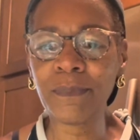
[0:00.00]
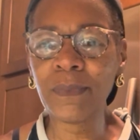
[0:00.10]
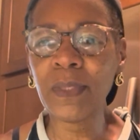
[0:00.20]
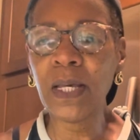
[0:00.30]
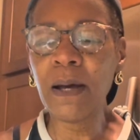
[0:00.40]

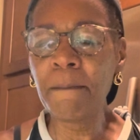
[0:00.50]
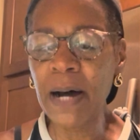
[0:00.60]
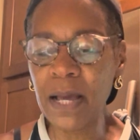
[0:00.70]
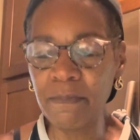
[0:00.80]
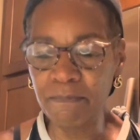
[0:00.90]
my
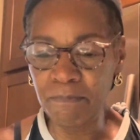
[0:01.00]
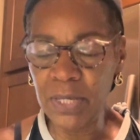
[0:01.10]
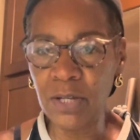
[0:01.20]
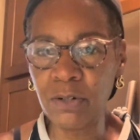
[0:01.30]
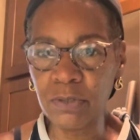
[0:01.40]
meal, the
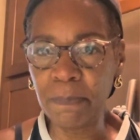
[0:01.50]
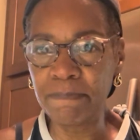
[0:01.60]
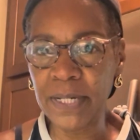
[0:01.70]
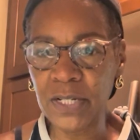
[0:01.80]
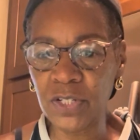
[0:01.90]
biggest
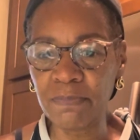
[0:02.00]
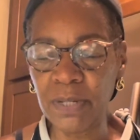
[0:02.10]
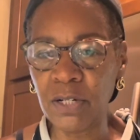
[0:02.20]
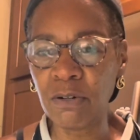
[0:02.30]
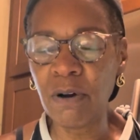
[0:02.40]
meal,
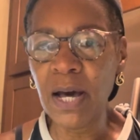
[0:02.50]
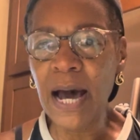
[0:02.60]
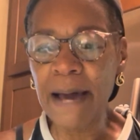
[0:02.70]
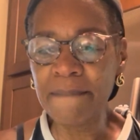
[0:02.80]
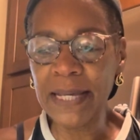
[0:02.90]
I made
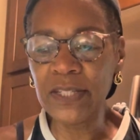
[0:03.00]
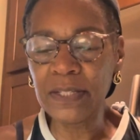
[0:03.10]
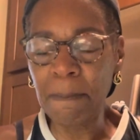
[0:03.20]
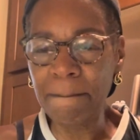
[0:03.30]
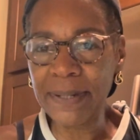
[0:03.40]
some
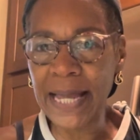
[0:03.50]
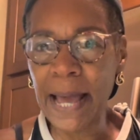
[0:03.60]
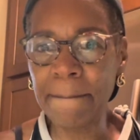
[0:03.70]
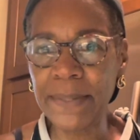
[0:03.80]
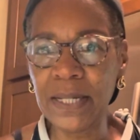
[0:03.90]
black
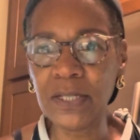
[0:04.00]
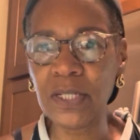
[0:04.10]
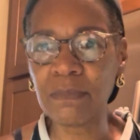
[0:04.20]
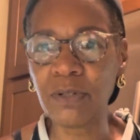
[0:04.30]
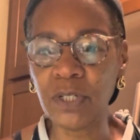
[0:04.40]
beans. I'm gonna
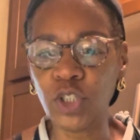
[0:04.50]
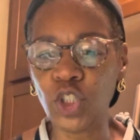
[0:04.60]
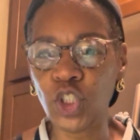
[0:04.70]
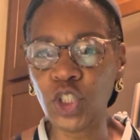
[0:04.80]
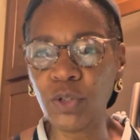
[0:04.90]
show
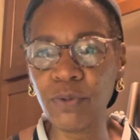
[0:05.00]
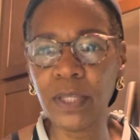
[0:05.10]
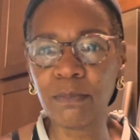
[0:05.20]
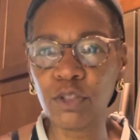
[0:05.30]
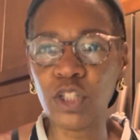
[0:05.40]
them to
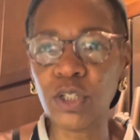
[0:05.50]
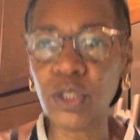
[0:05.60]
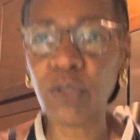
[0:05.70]
you. Can